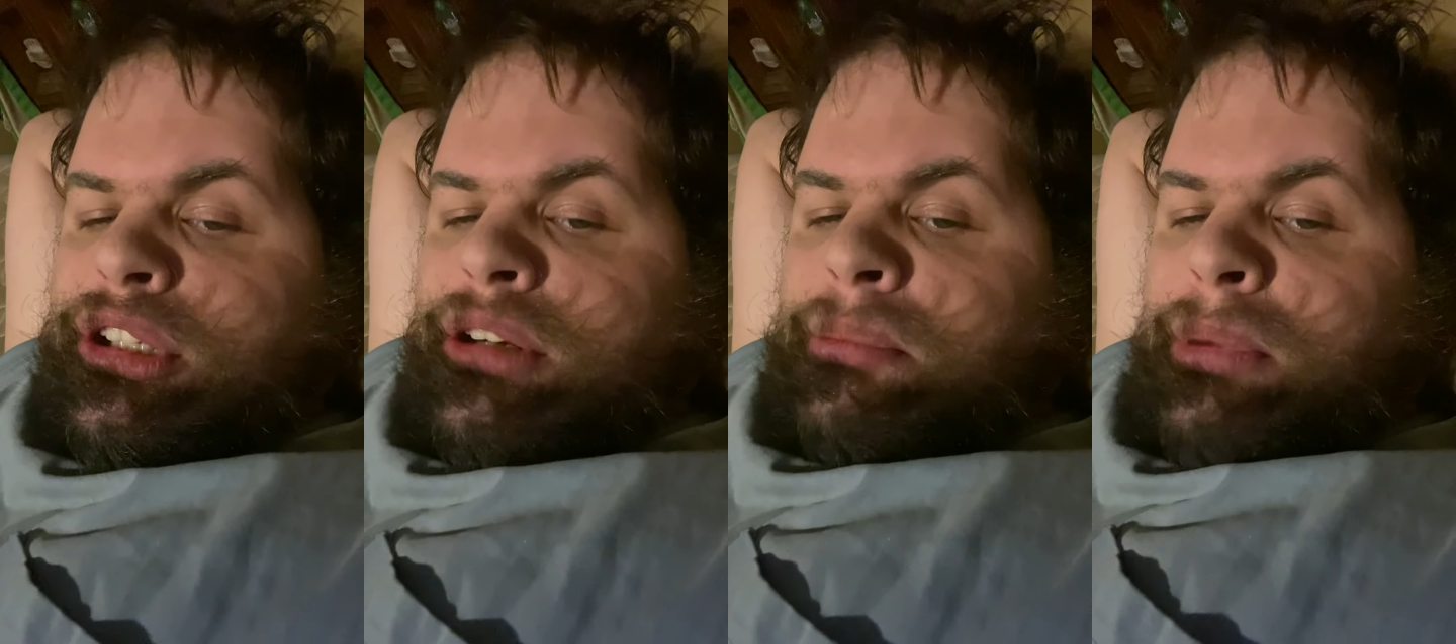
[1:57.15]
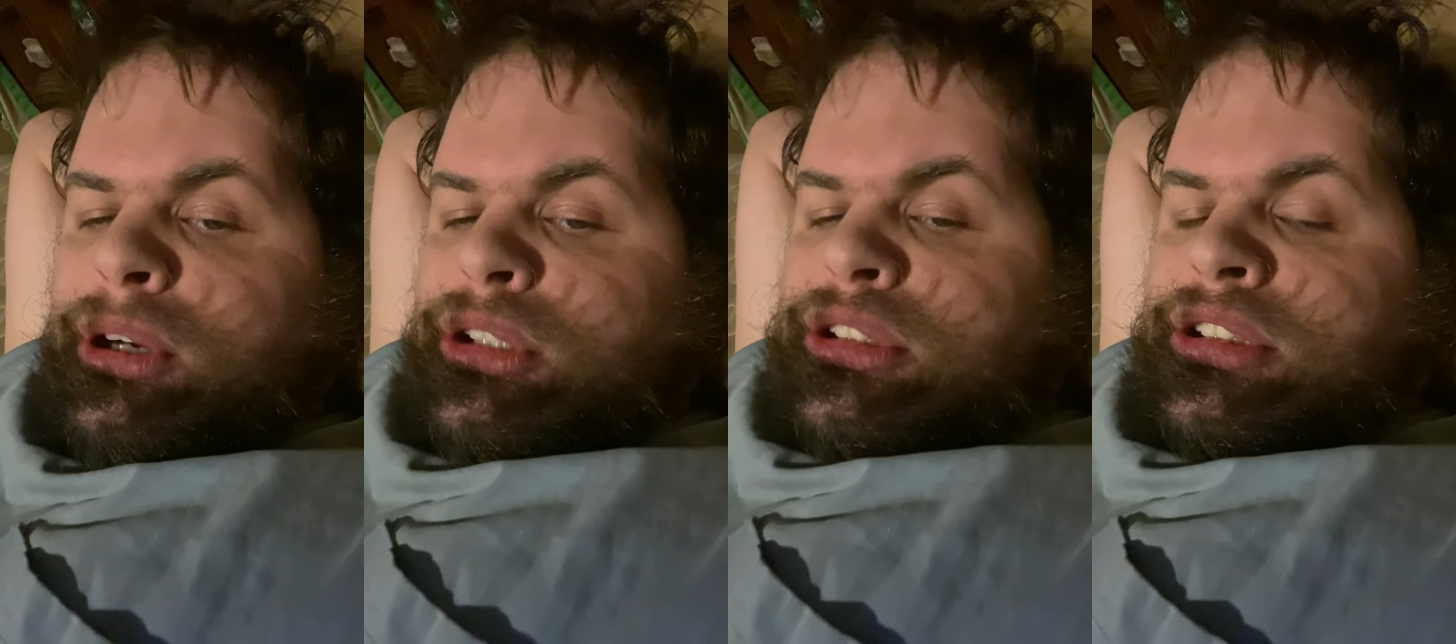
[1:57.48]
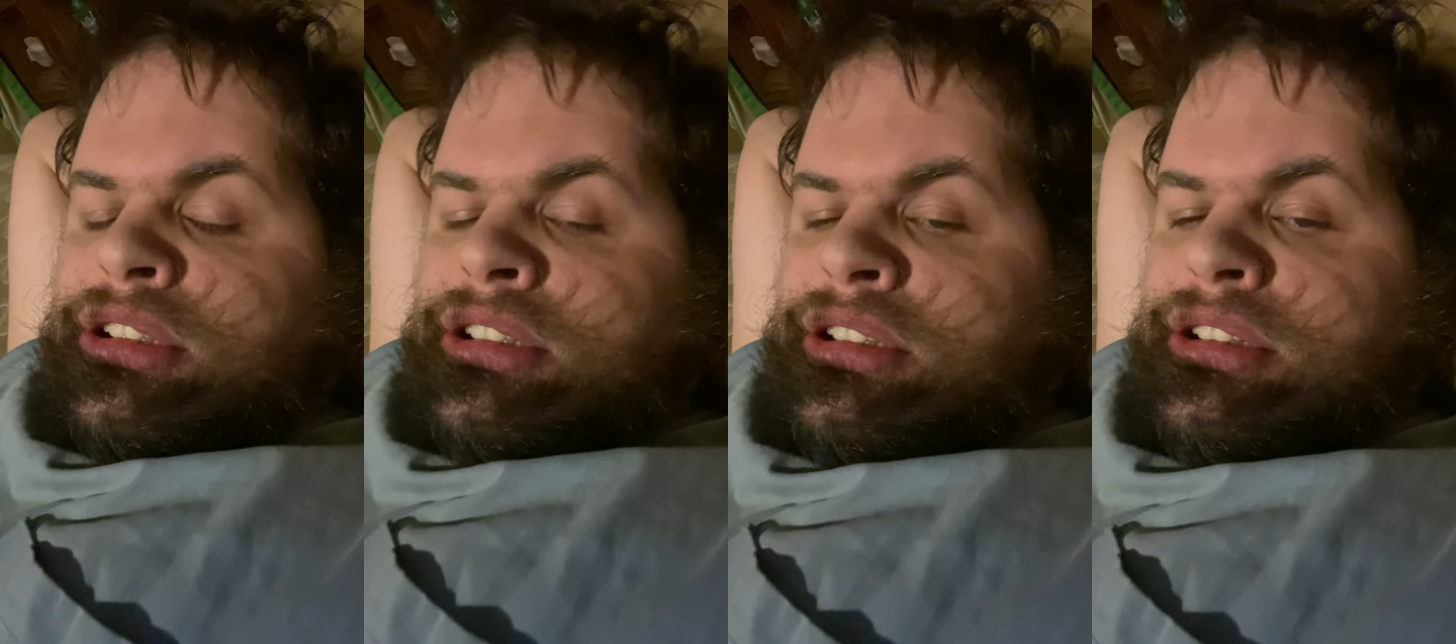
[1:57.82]
depart
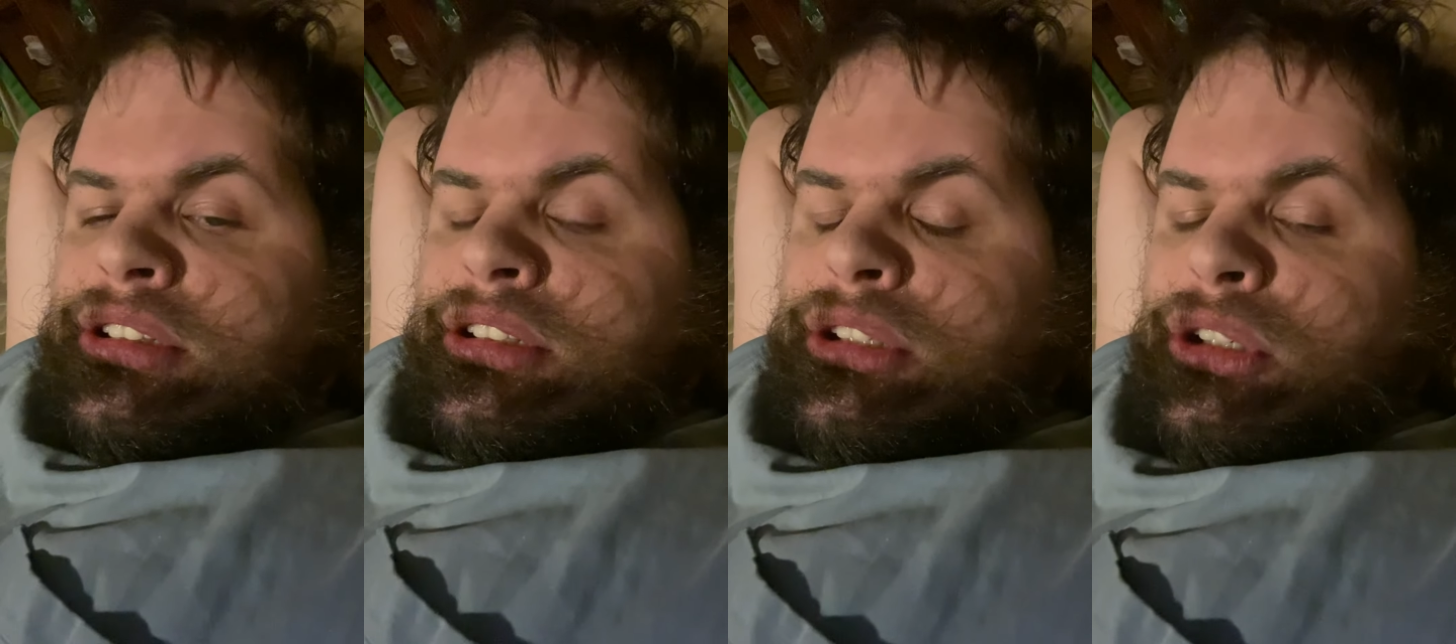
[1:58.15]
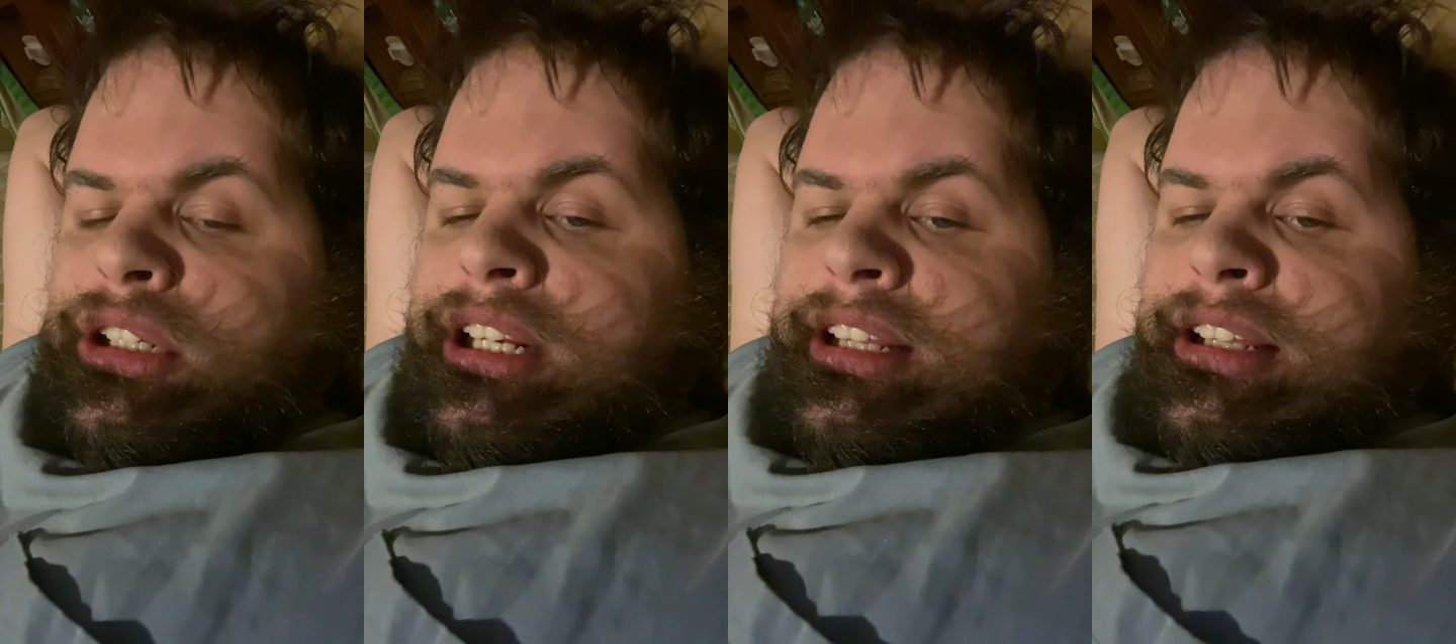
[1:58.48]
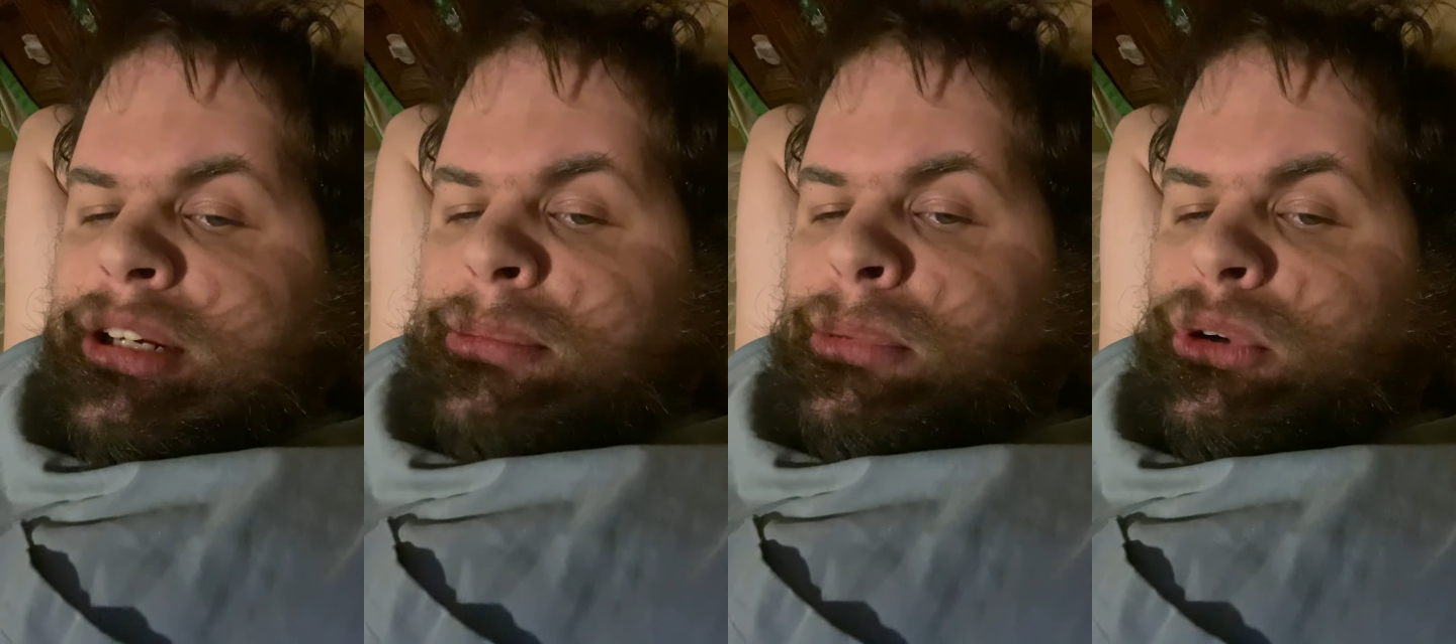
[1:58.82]
Newark Heath
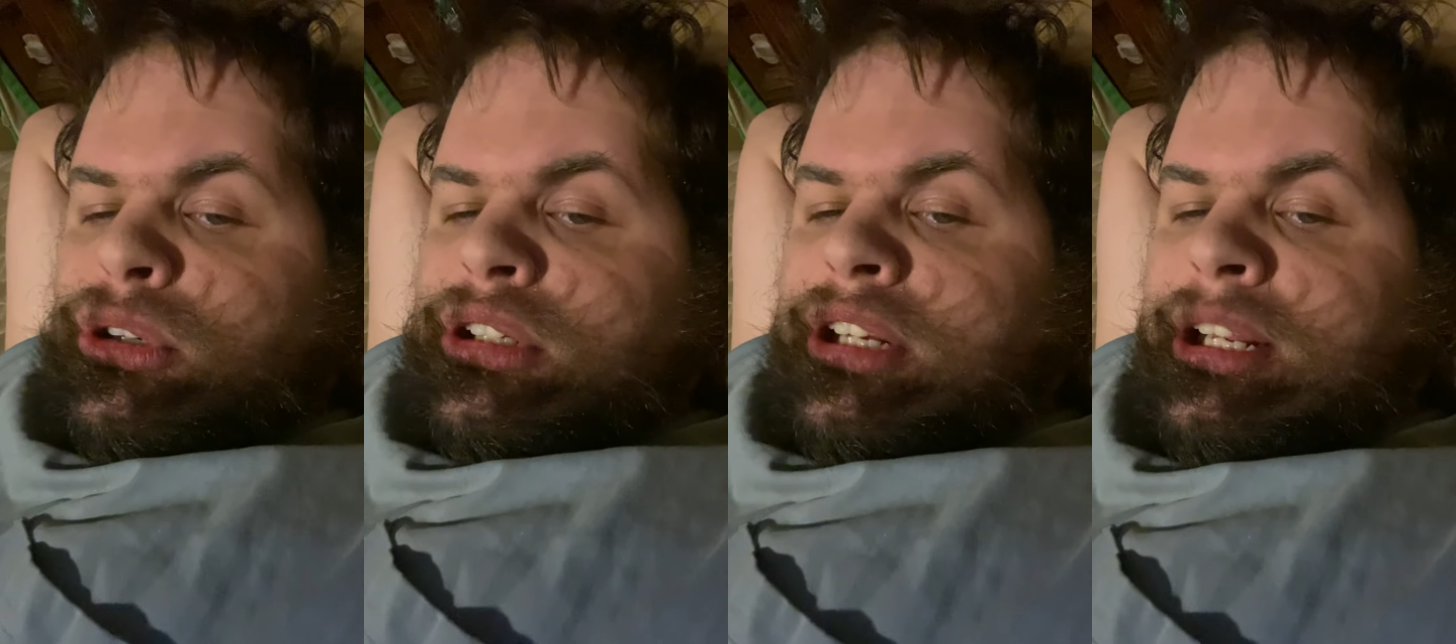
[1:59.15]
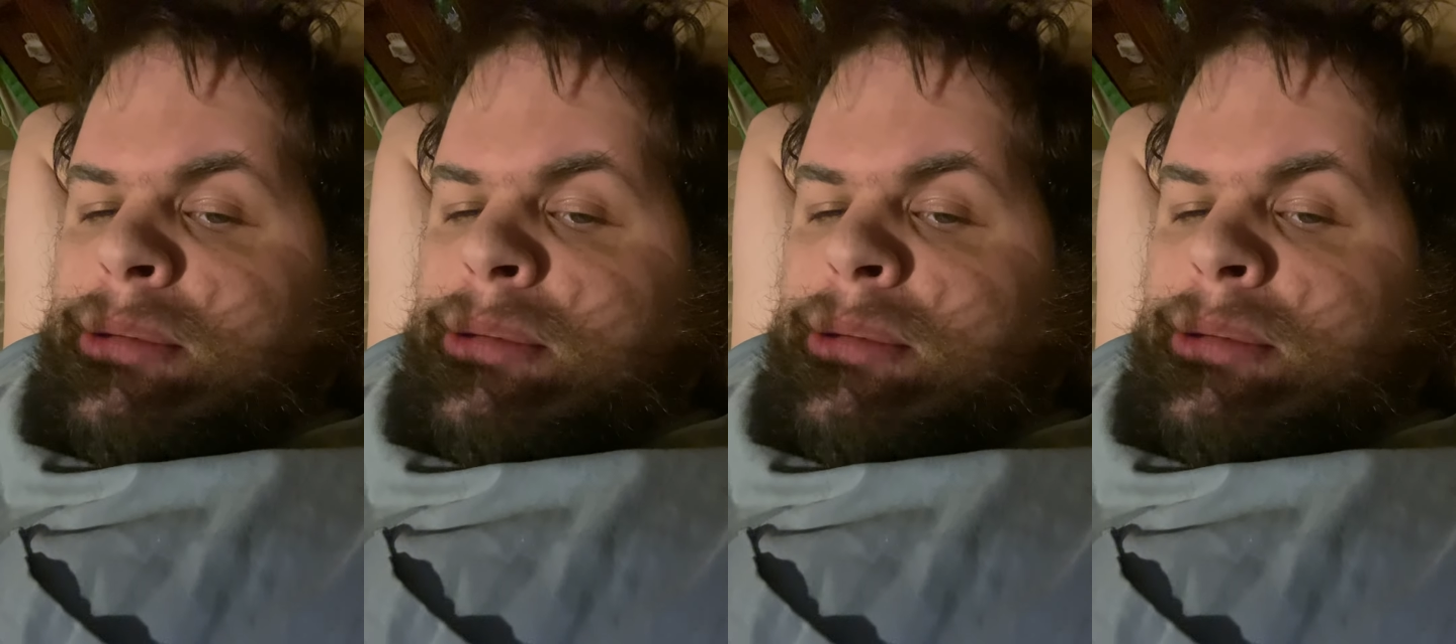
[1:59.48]
Airport at